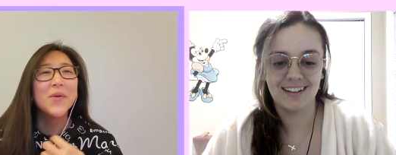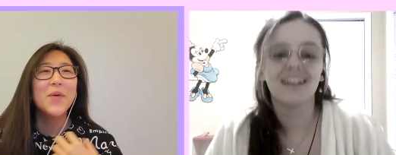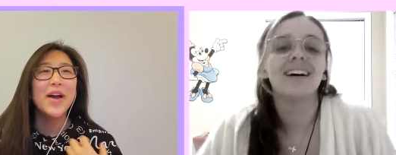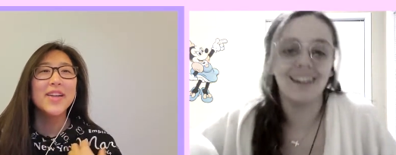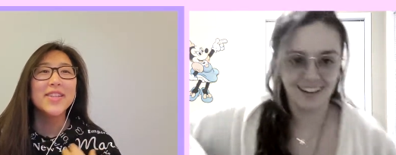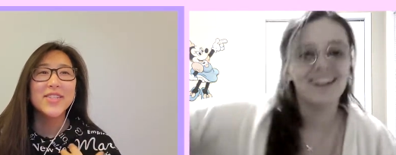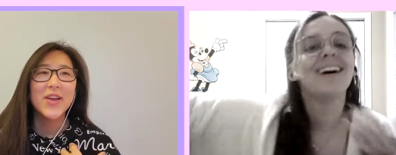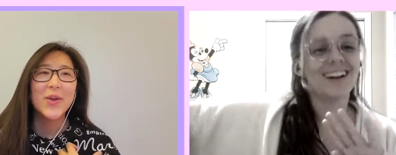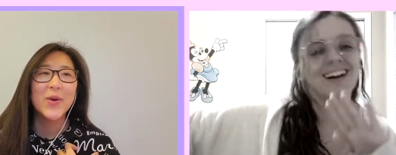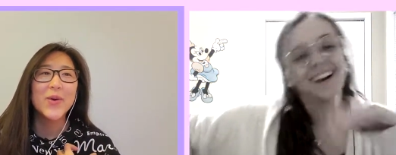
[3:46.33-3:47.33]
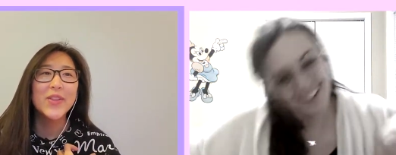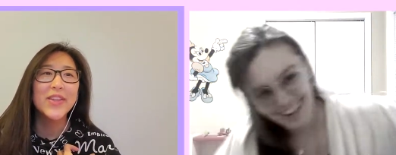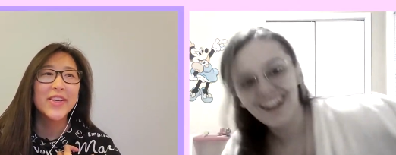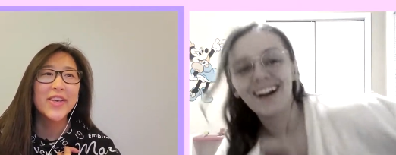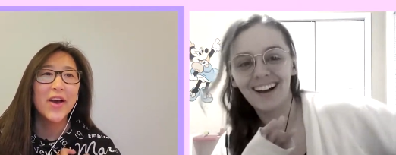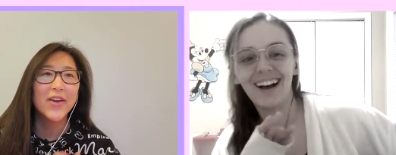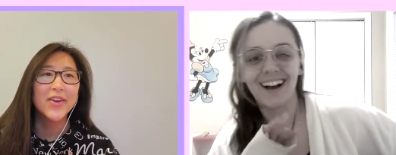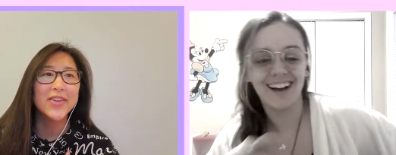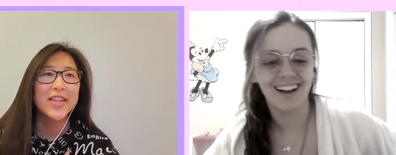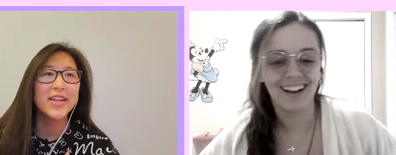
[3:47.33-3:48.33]
Speaker 1: Why does Jeno look
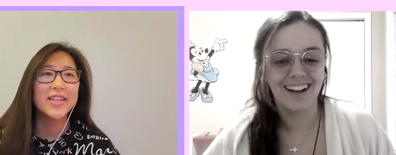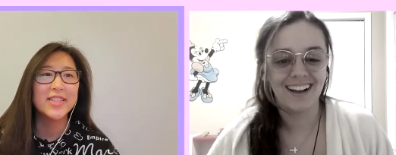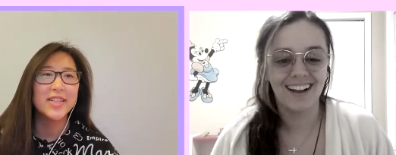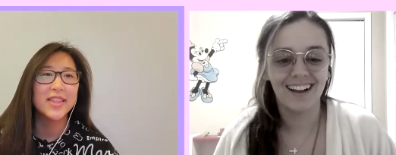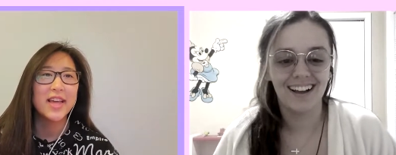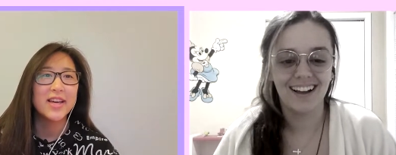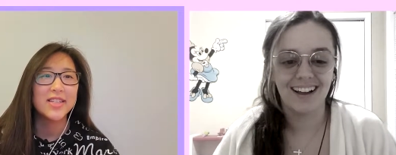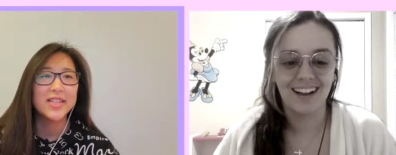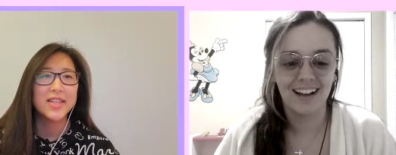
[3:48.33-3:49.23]
younger than he did last